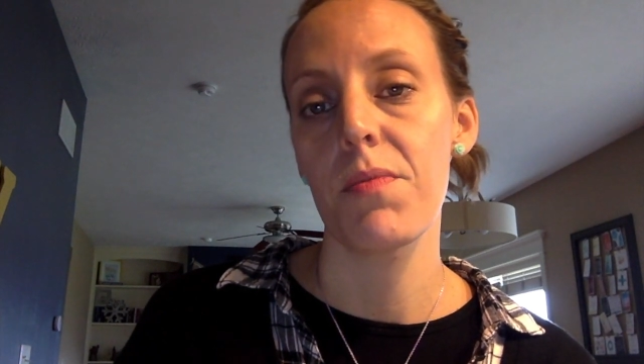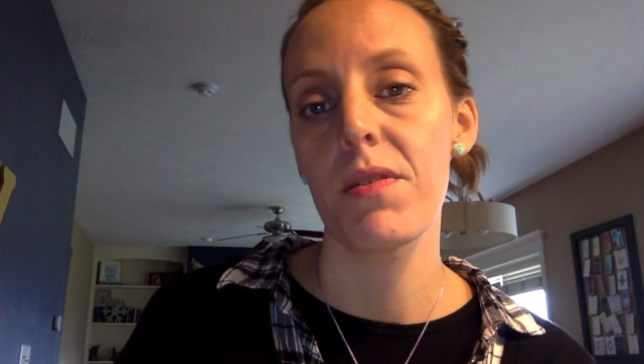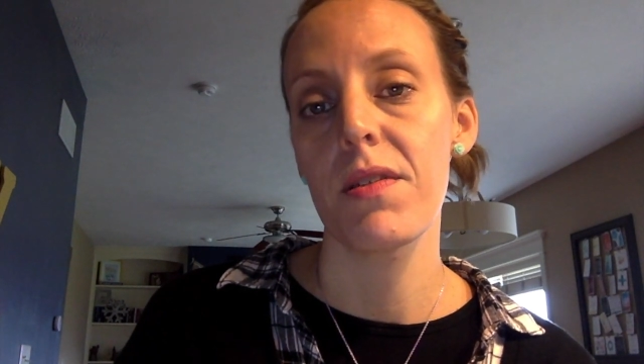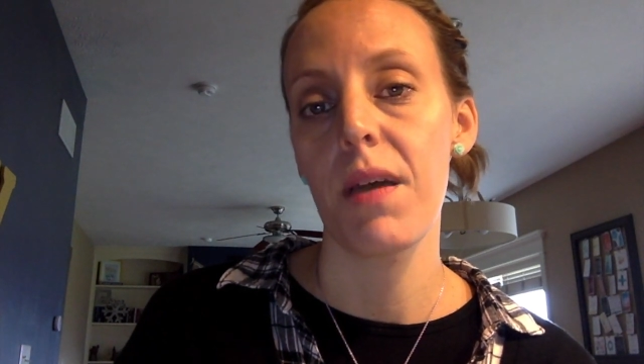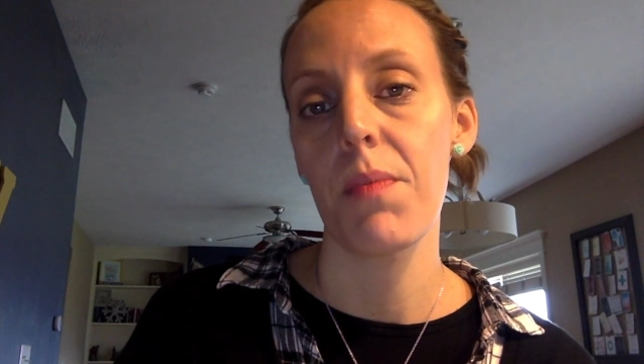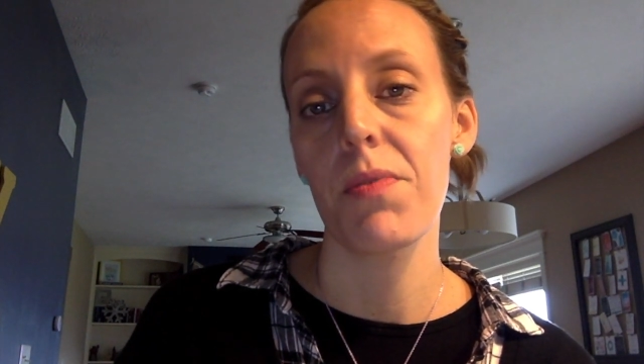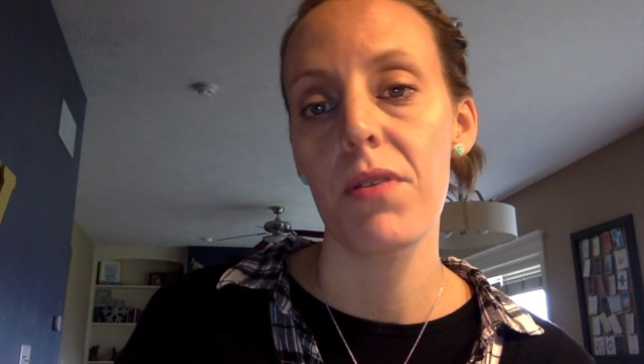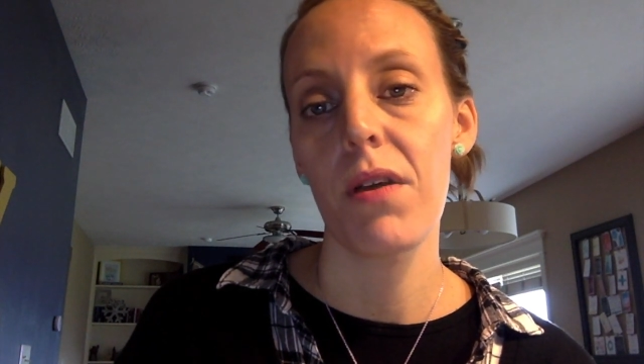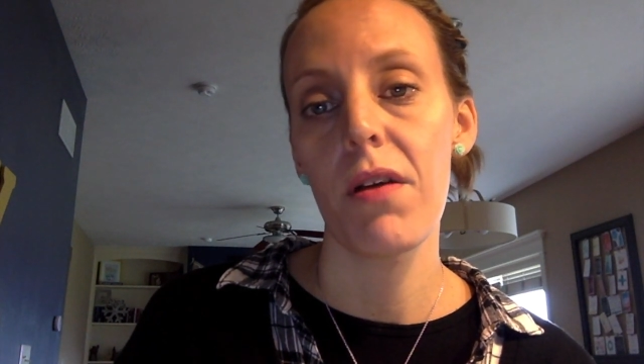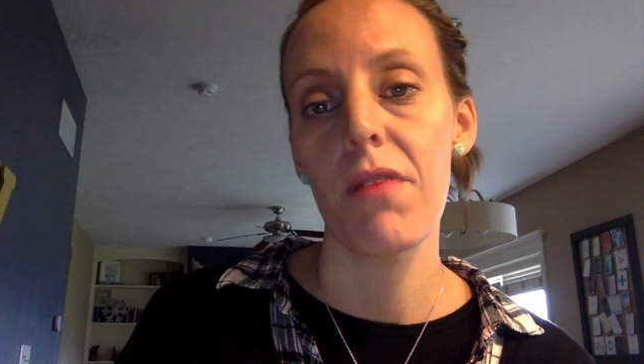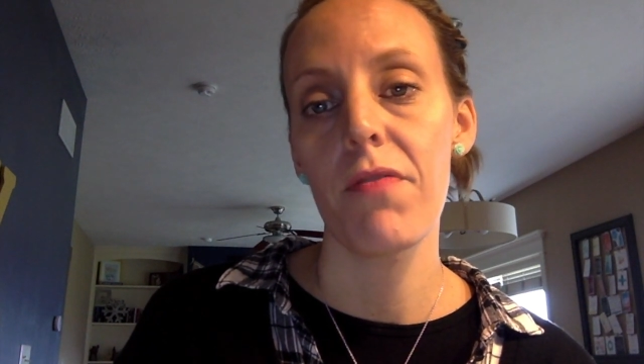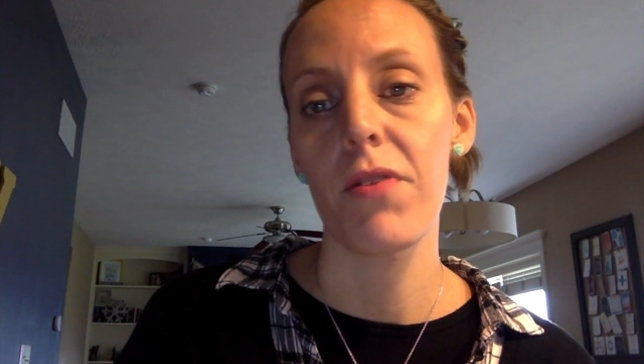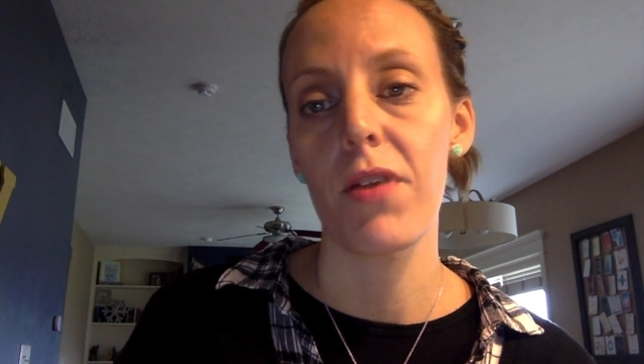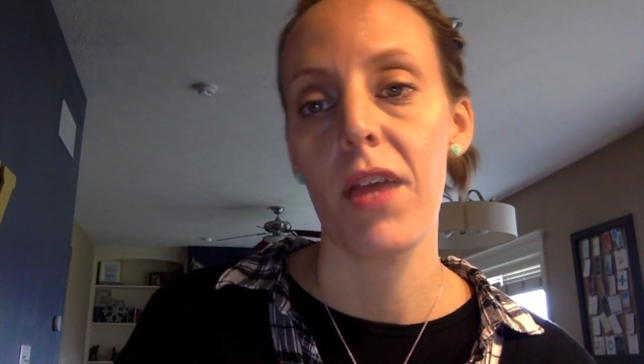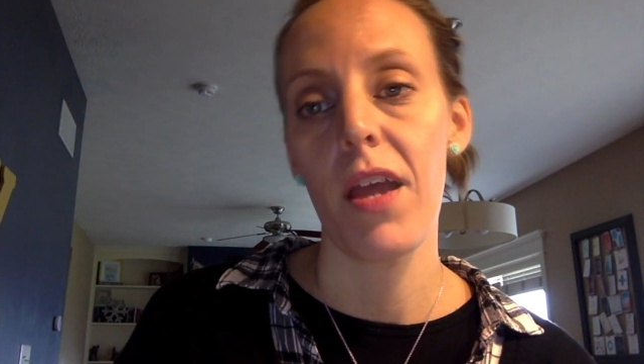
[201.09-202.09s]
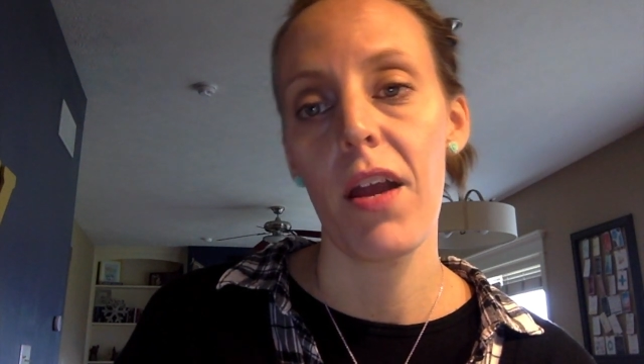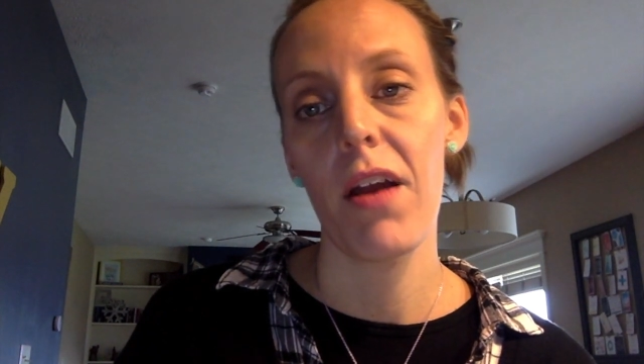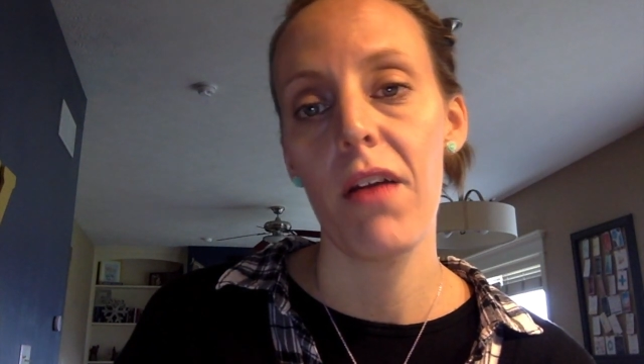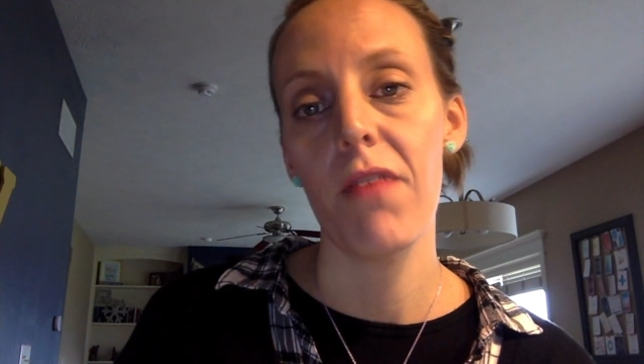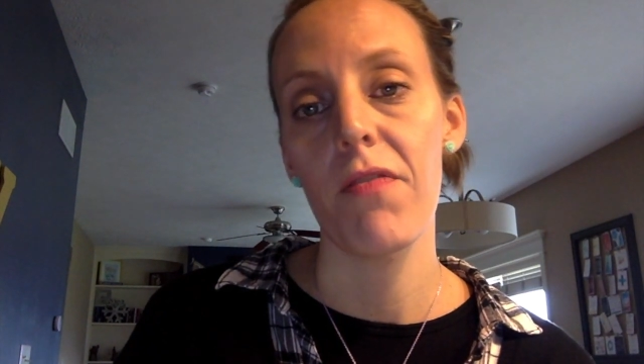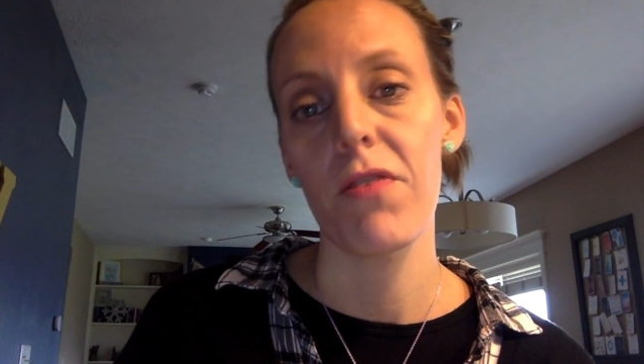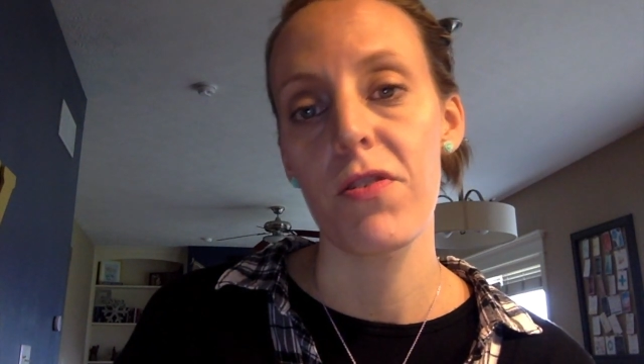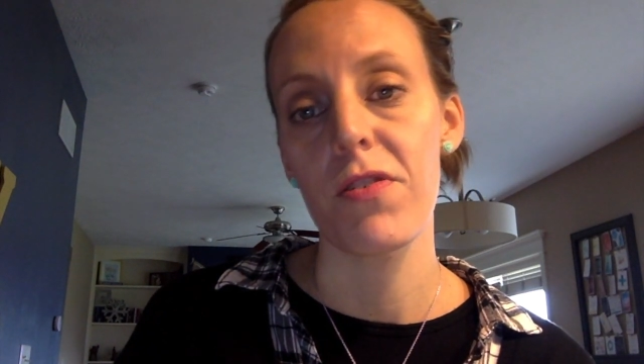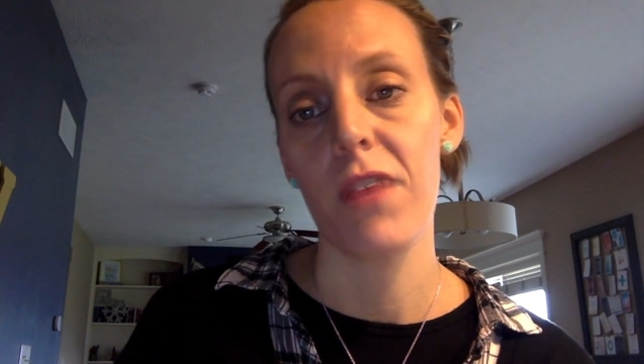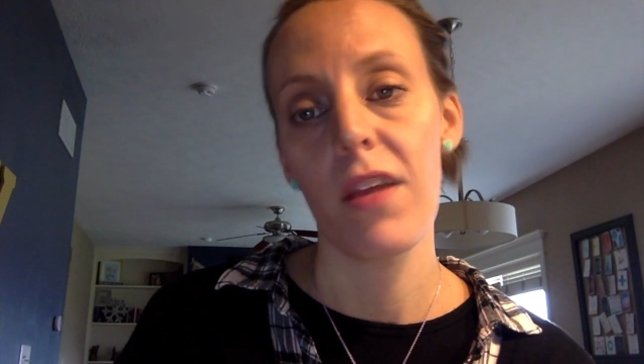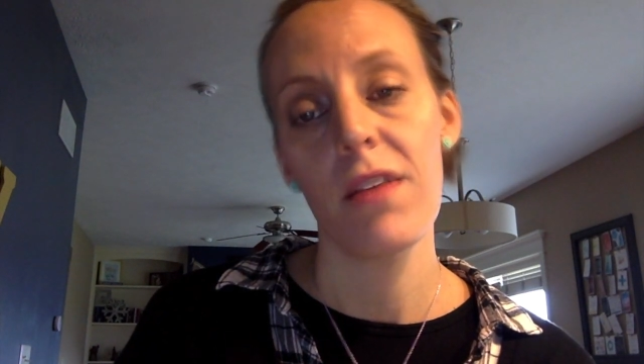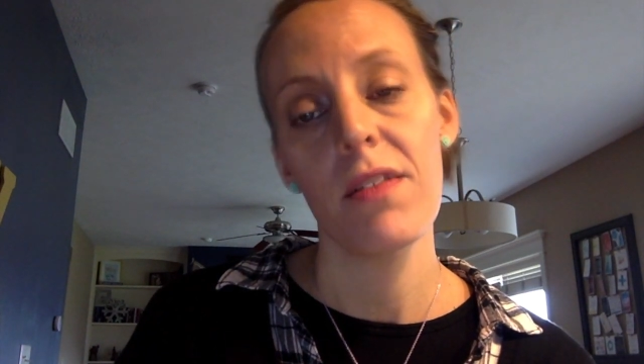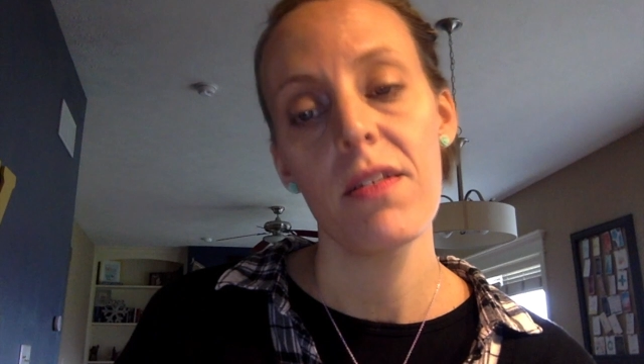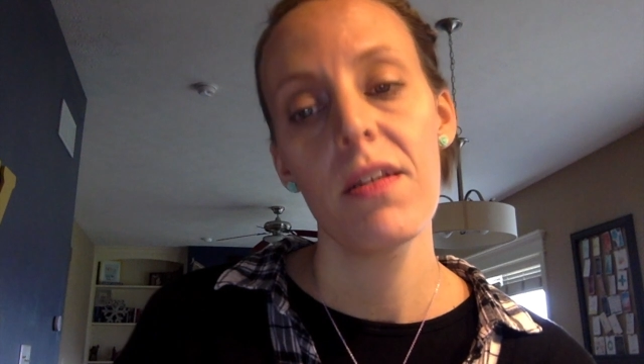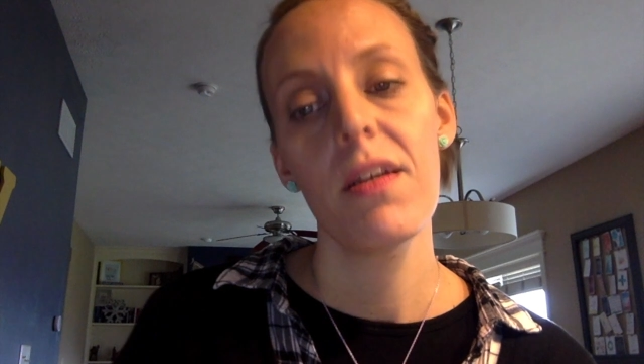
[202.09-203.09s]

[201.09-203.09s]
steps are for care of her son.